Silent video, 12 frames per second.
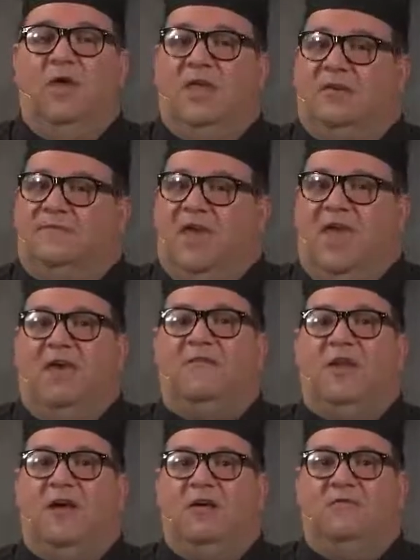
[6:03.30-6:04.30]
If you have
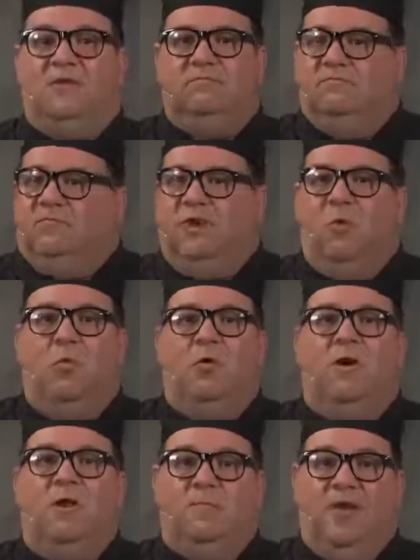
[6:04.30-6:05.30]
an oven, don't
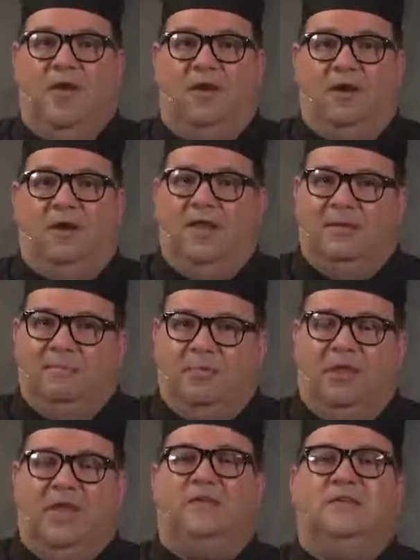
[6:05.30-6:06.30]
worry about it.
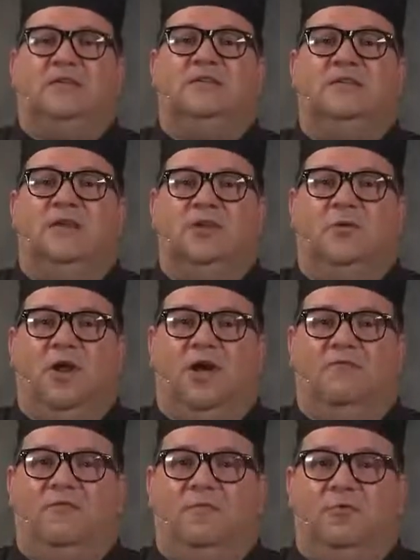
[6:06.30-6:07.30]
Place this into an
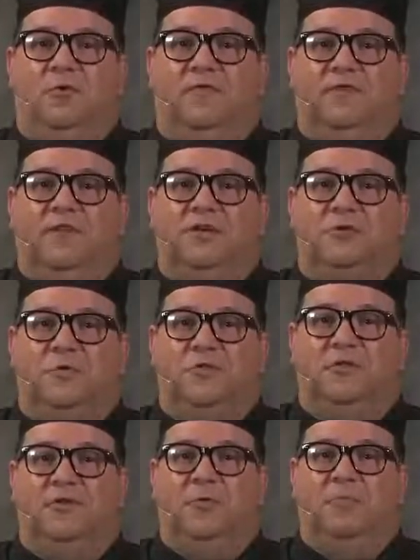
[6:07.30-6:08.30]
oven-proof dish with
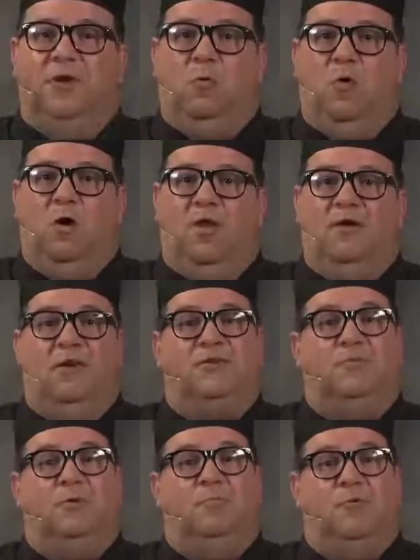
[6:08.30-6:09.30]
a little bit of water
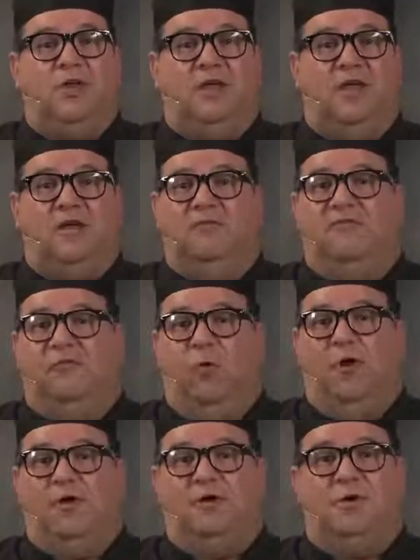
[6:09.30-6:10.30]
into a preheated
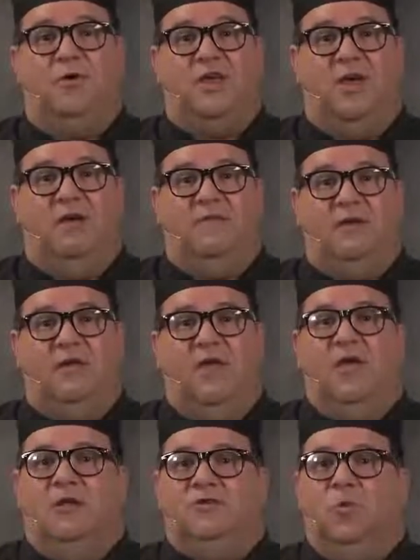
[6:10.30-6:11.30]
400-degree oven.
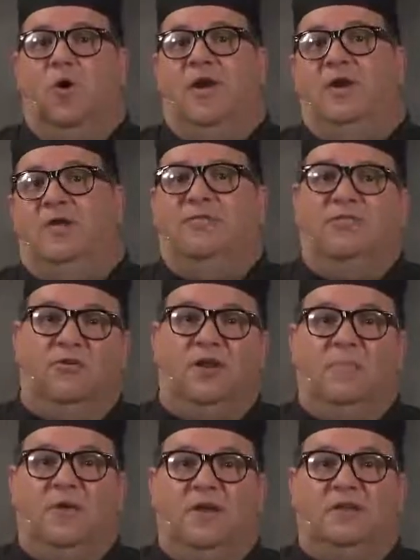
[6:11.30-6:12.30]
20 to
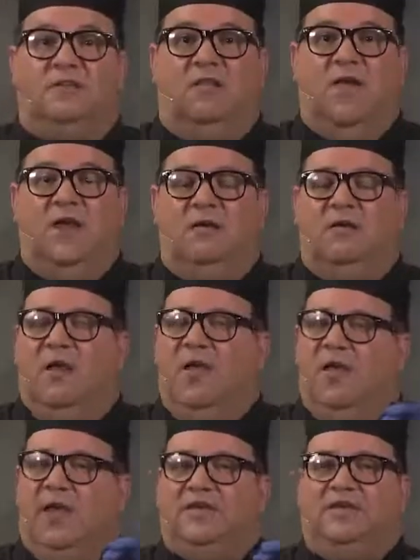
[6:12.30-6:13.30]
30 minutes later,
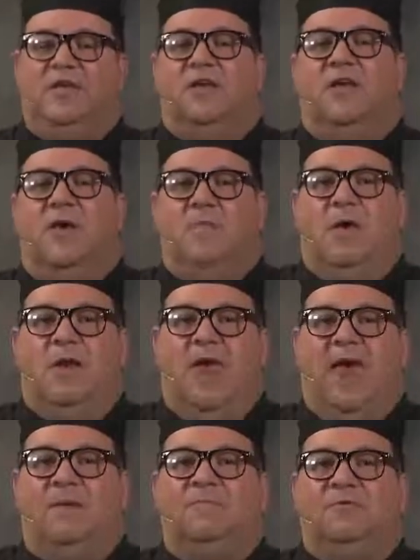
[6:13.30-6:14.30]
it's going to come out
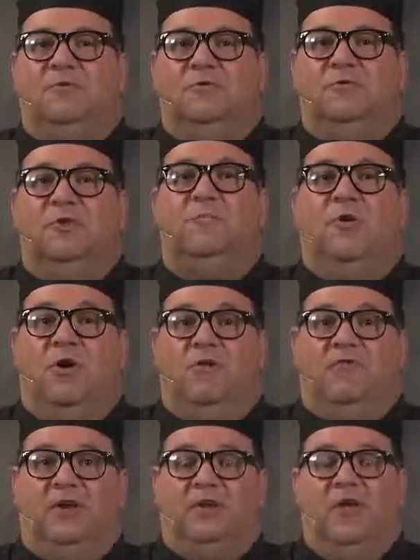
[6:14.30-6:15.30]
absolutely
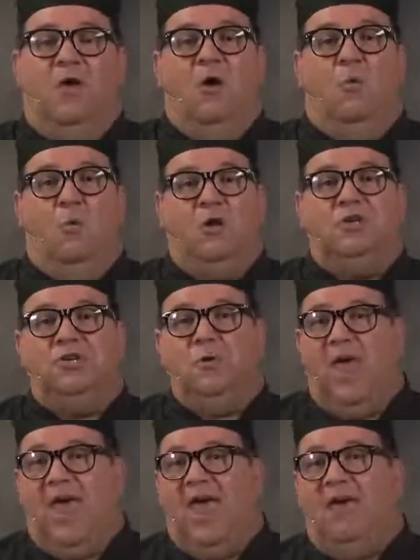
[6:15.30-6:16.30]
perfect. Once you
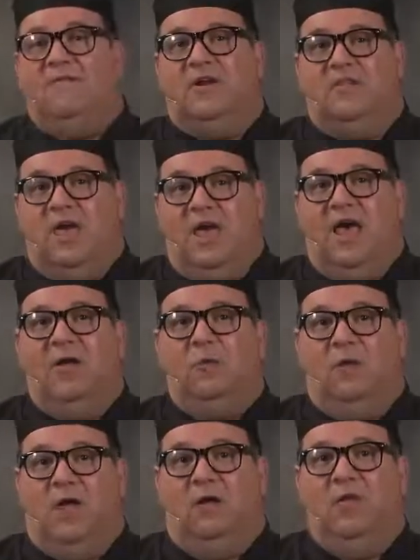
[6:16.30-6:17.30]
have it in the
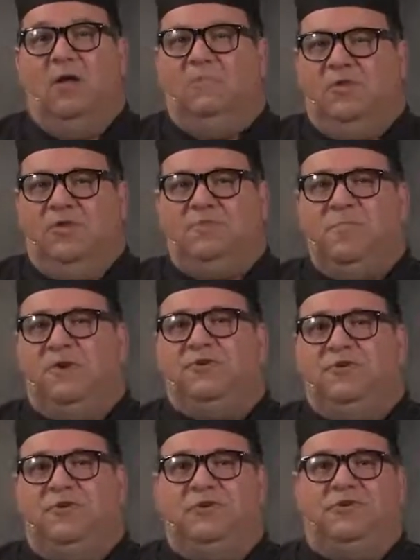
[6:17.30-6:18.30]
hot well, please make
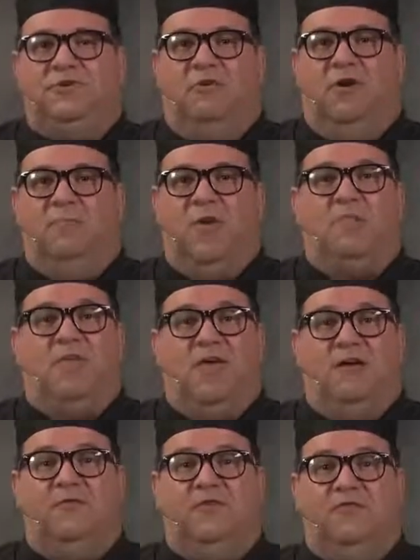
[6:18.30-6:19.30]
sure to stir it maybe
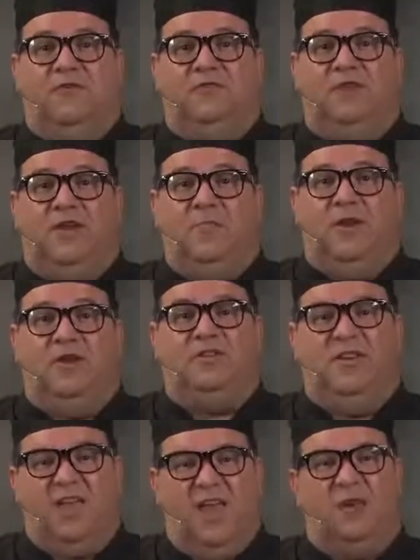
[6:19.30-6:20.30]
every 15 minutes
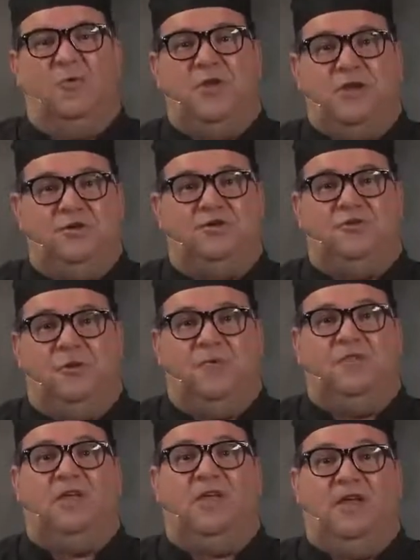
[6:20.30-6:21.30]
to kind of
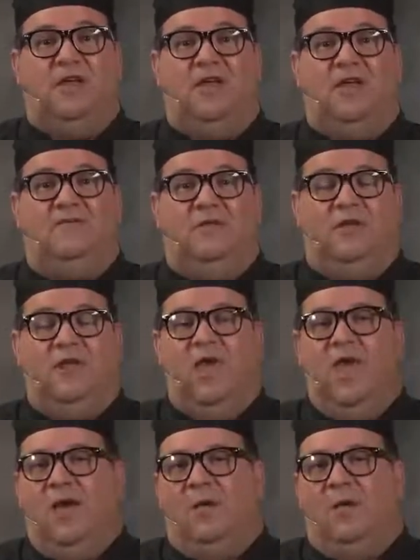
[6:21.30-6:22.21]
redistribute the heat evenly.